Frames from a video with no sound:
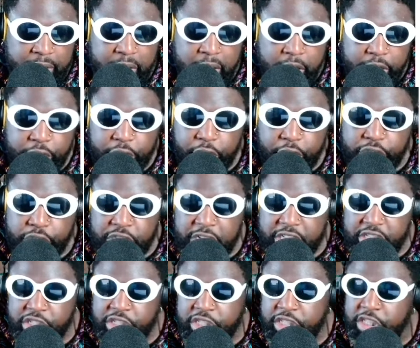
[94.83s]

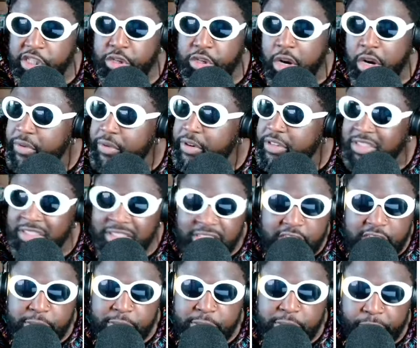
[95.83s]
Negotiations continue over a
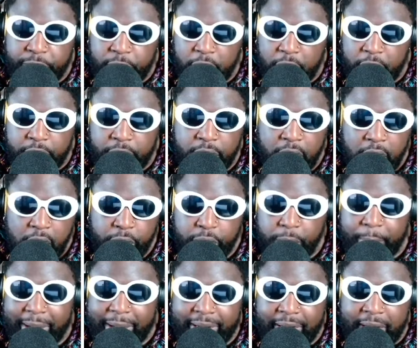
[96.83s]
6-month loan for
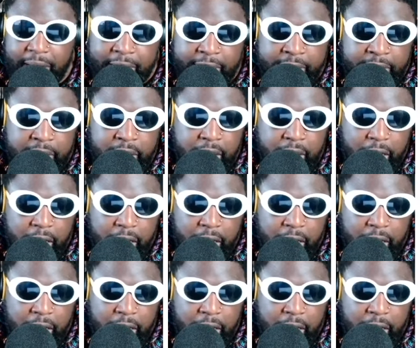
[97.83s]
Man United.